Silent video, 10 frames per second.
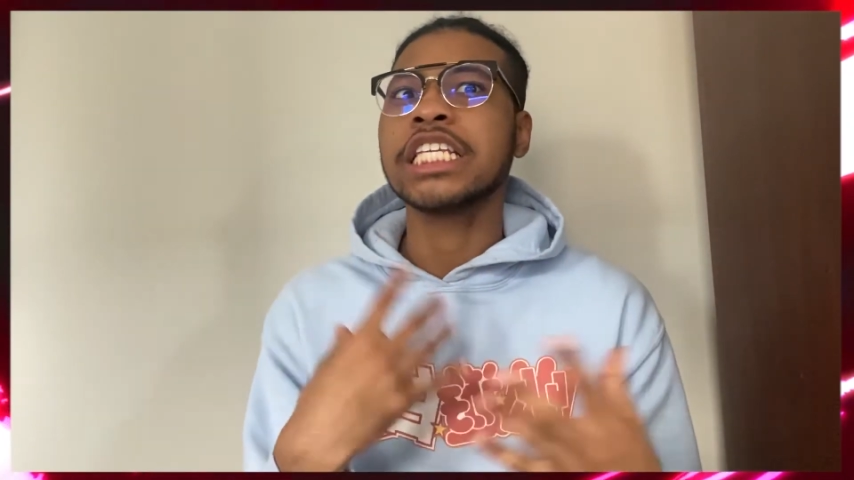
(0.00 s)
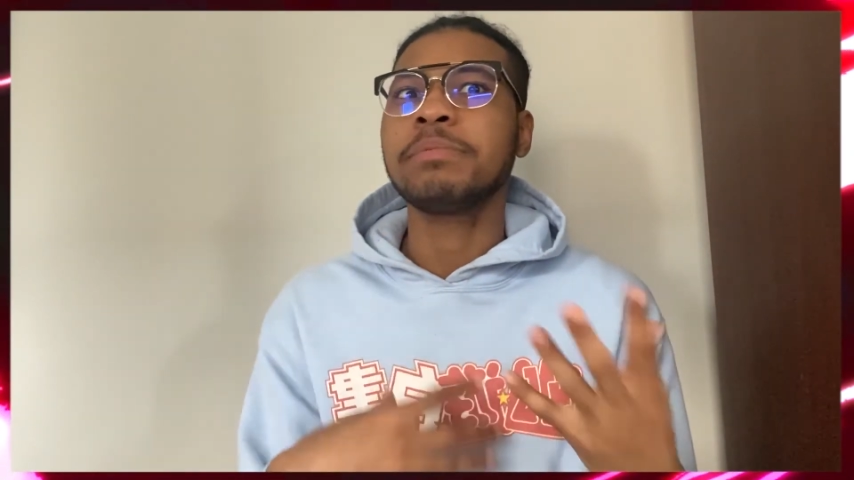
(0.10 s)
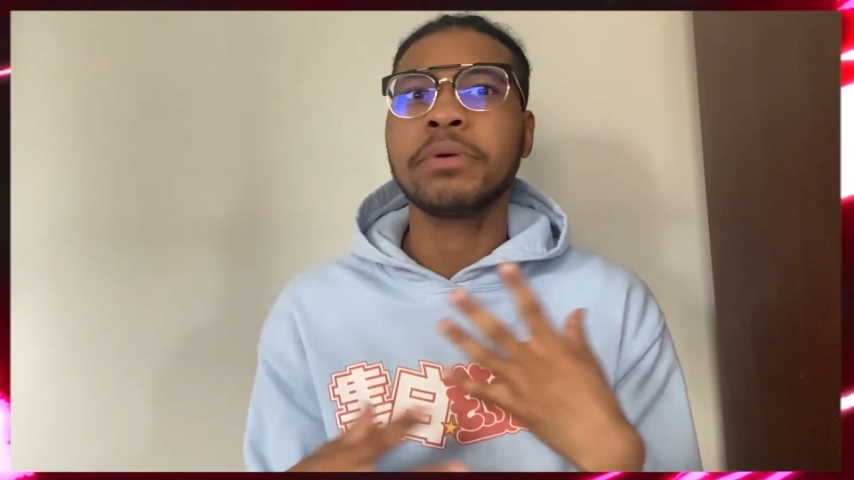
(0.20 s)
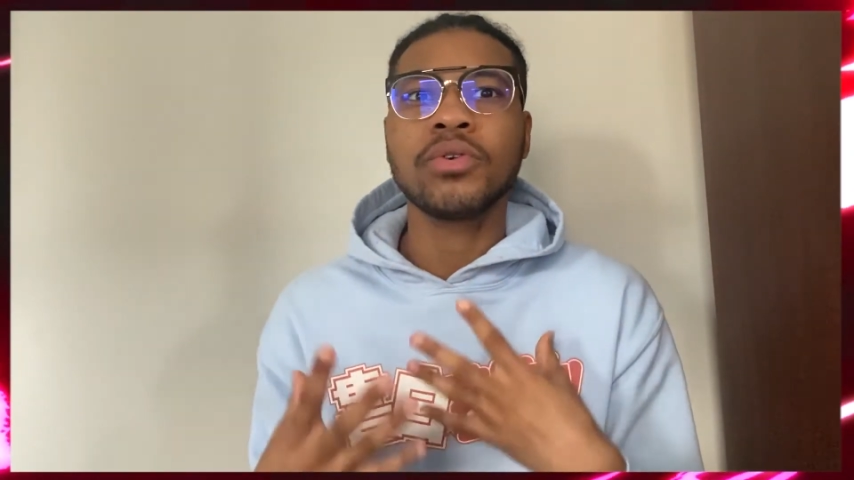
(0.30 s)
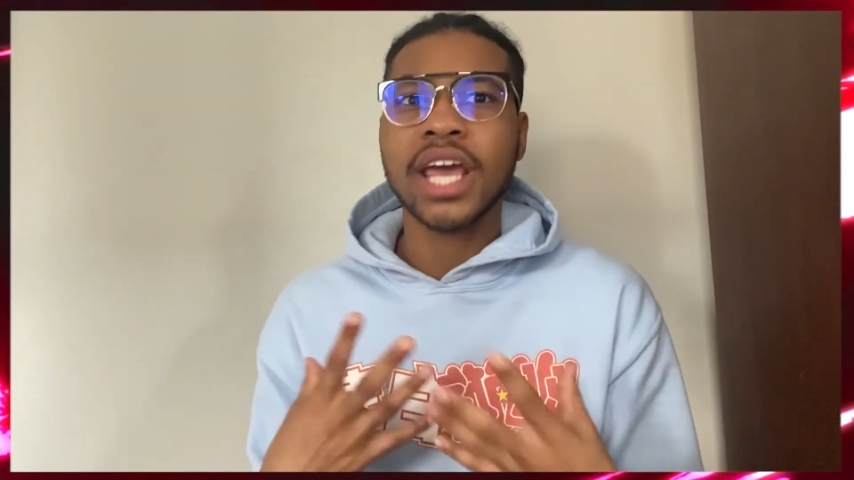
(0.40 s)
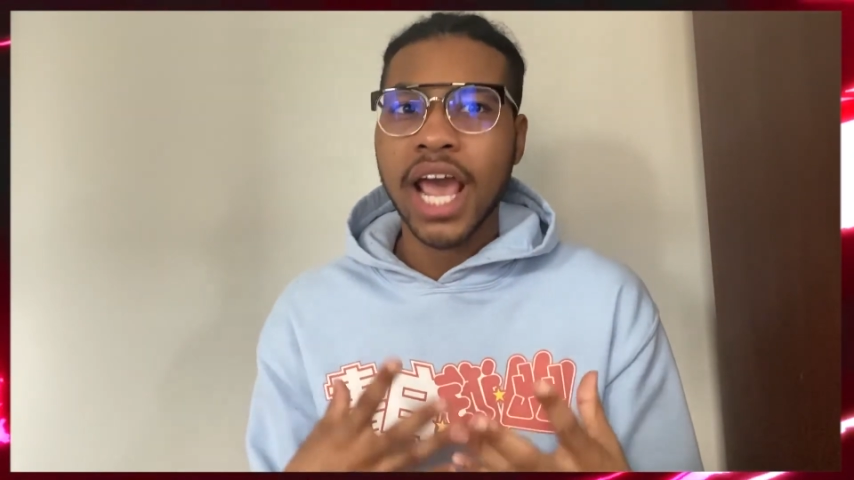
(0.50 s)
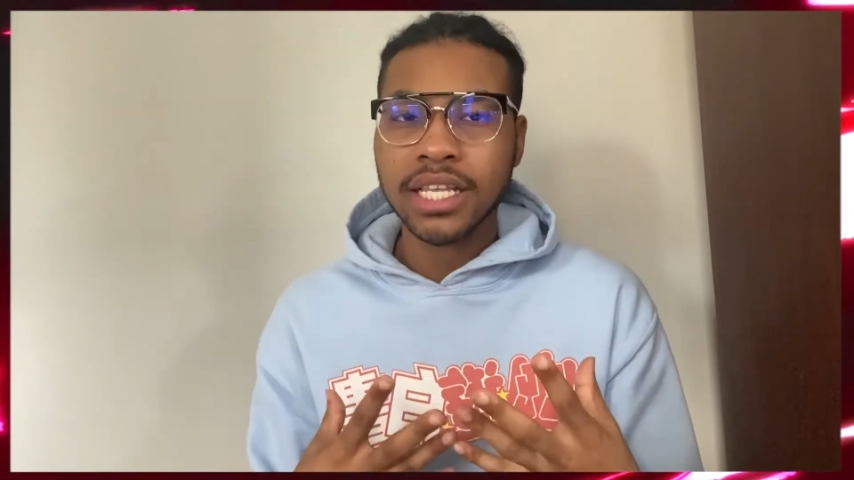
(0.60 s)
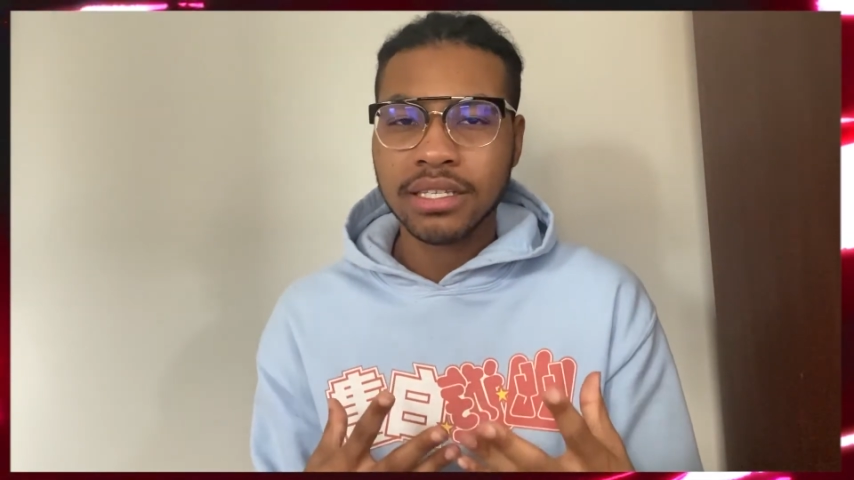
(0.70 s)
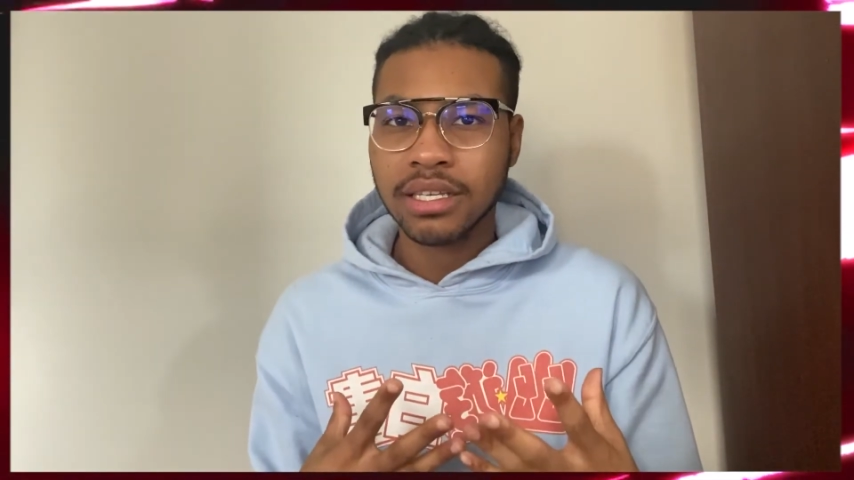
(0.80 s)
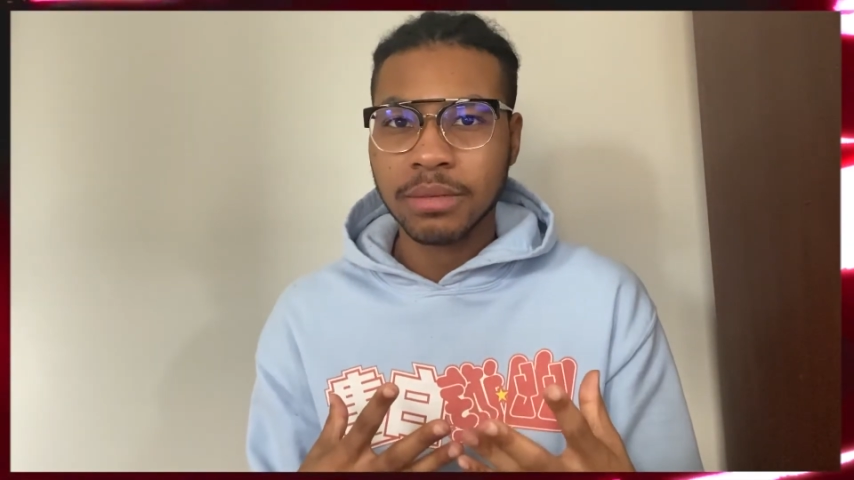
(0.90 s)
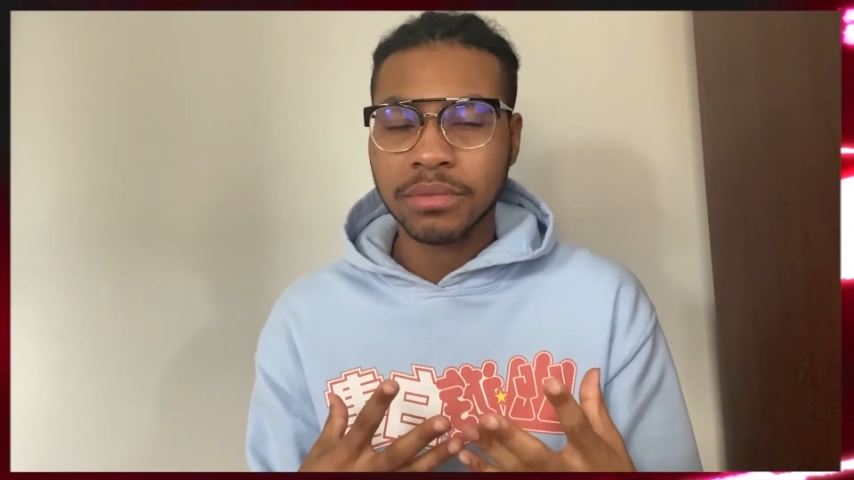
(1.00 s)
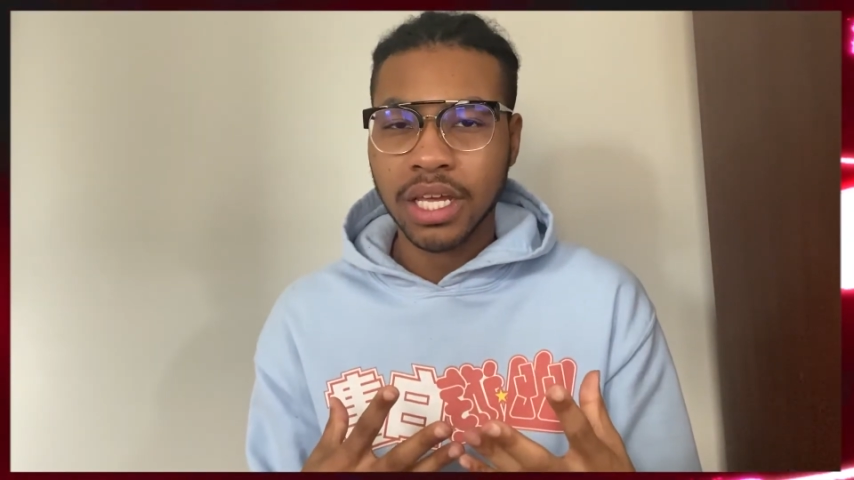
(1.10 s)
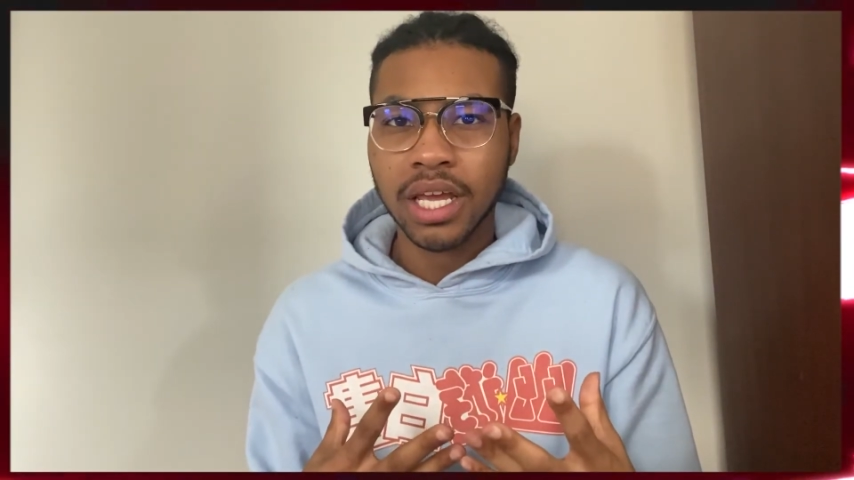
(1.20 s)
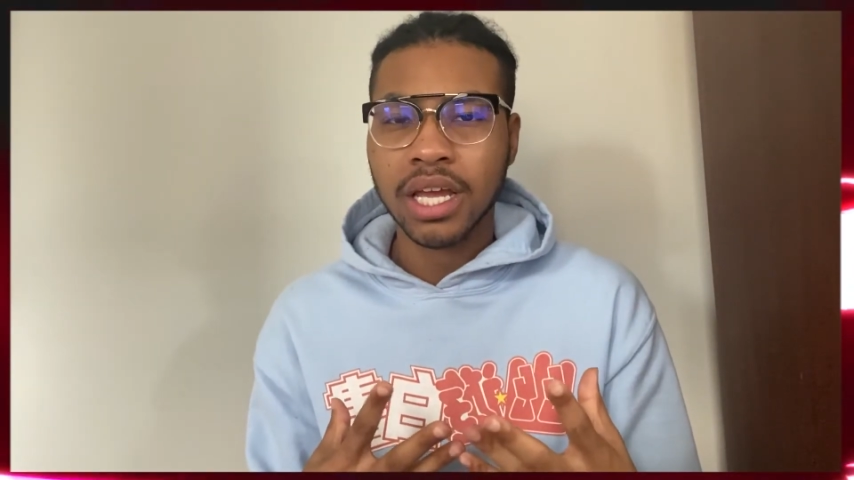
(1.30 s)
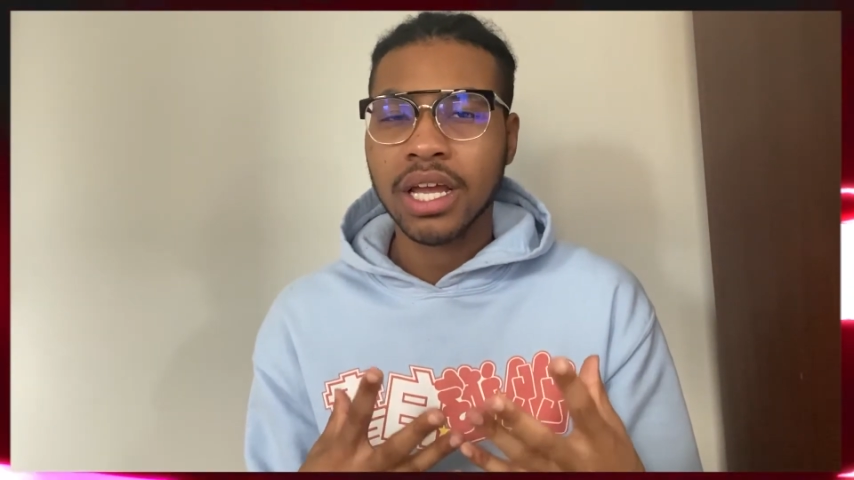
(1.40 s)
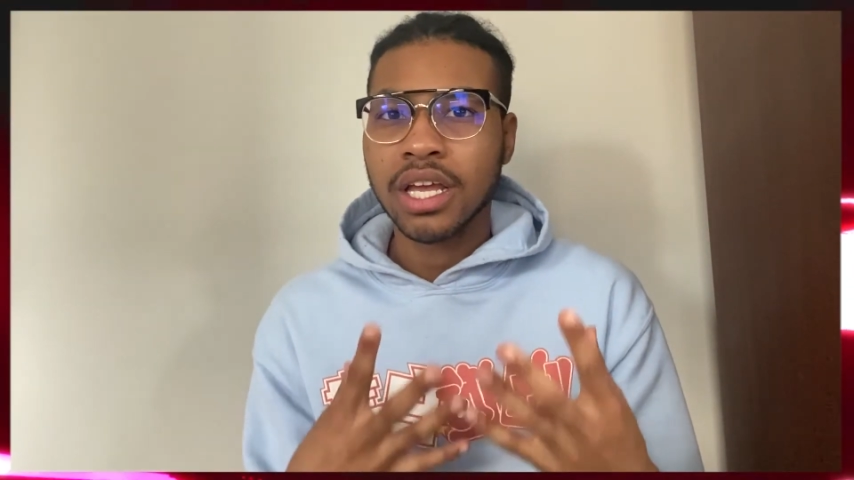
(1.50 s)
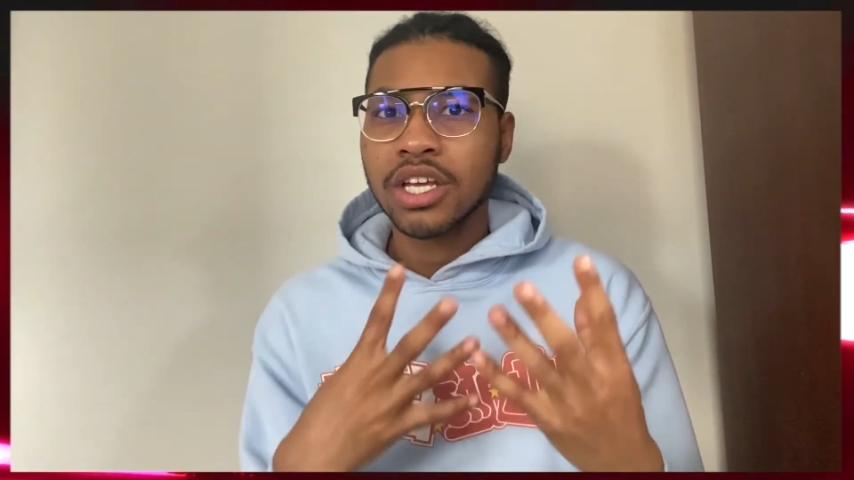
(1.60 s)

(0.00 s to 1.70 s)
spin on the exorcism thing,